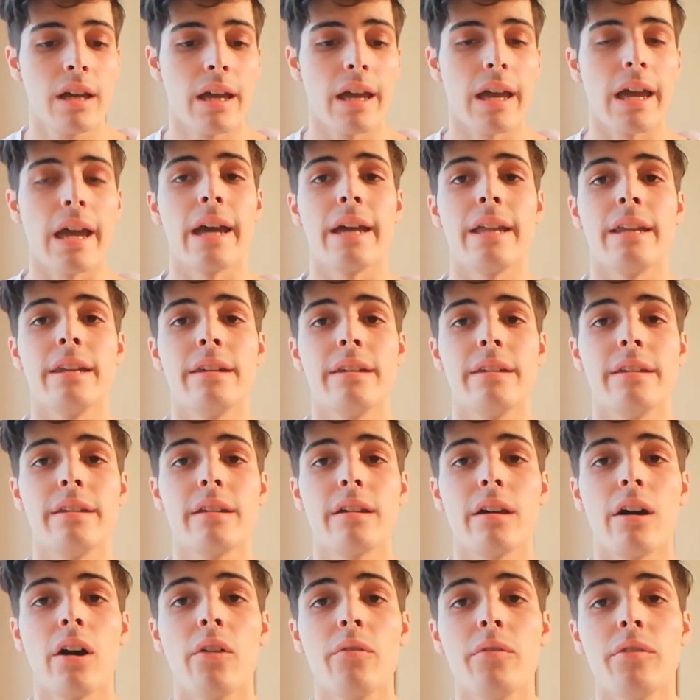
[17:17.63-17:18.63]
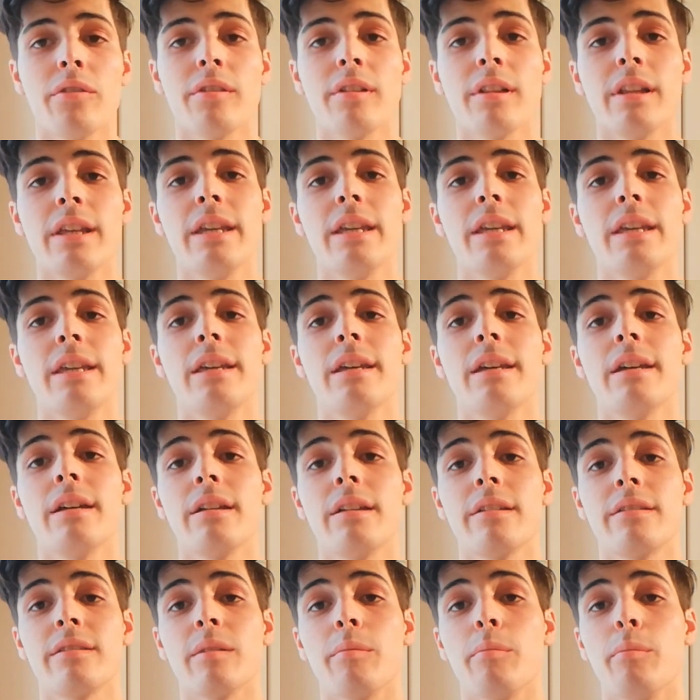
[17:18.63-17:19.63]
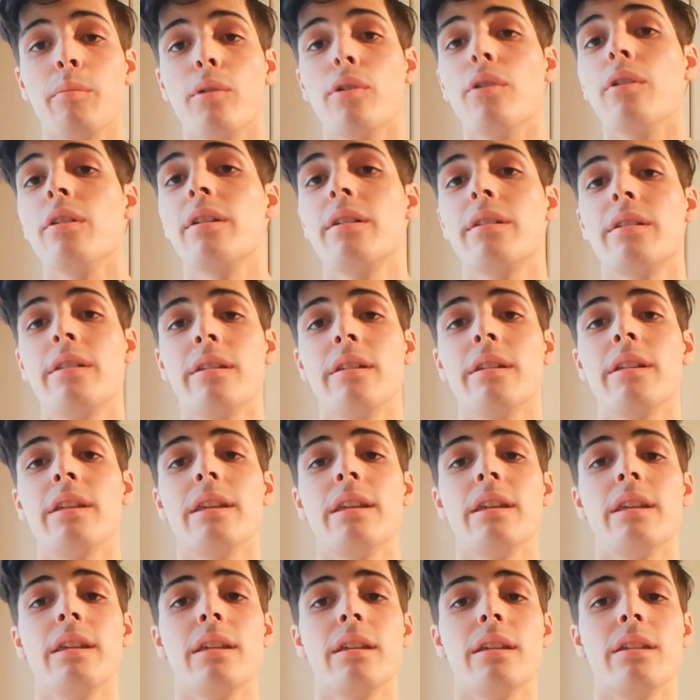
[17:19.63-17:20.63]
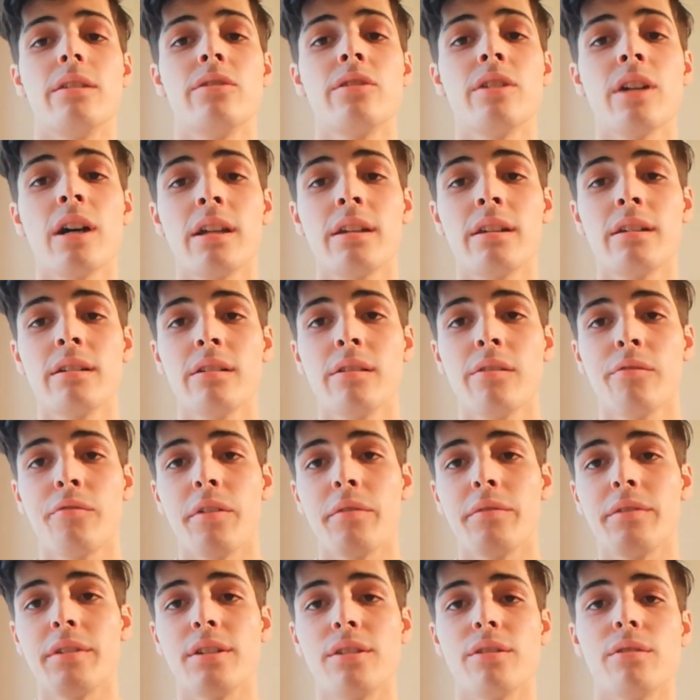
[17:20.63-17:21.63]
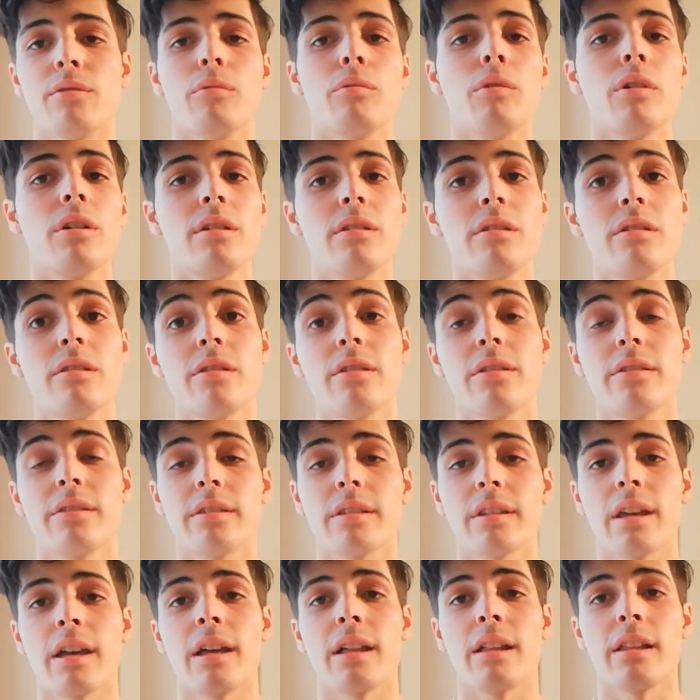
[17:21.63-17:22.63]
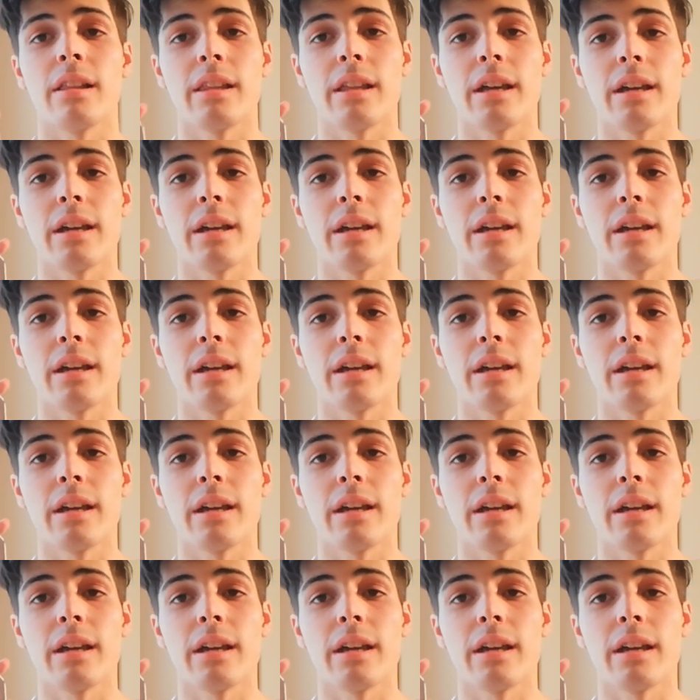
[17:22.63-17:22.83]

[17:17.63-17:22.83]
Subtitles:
and obviously support the channel 52 Wonders, and